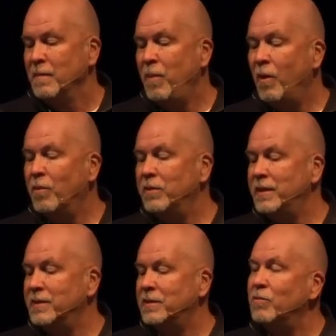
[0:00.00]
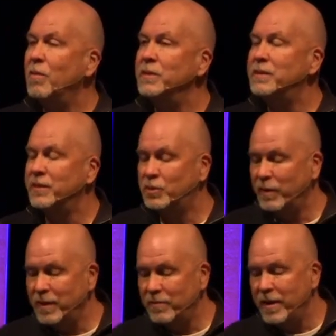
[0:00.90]
Paul wrote this in Romans
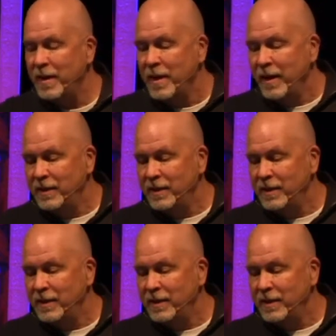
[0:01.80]
6:23.